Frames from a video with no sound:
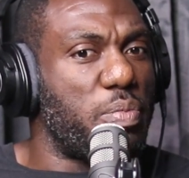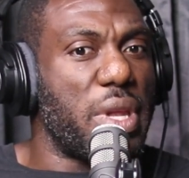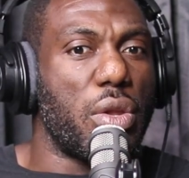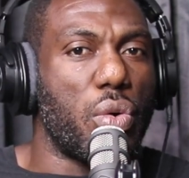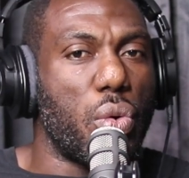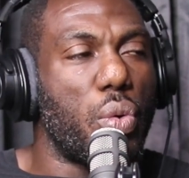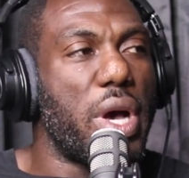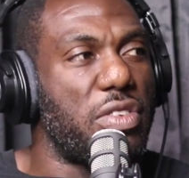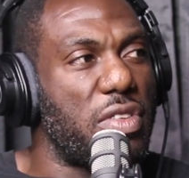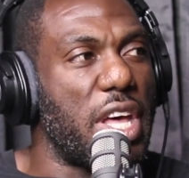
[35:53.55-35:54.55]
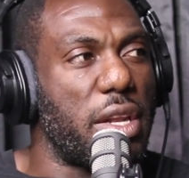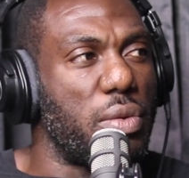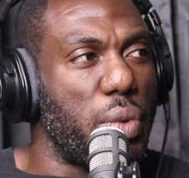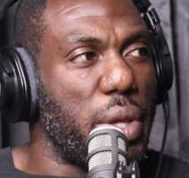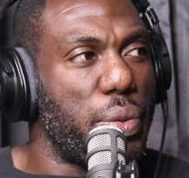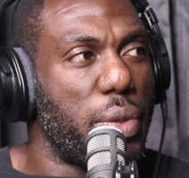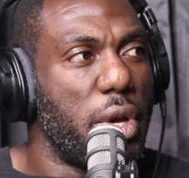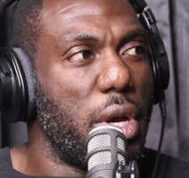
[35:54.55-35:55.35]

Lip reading: but it always started with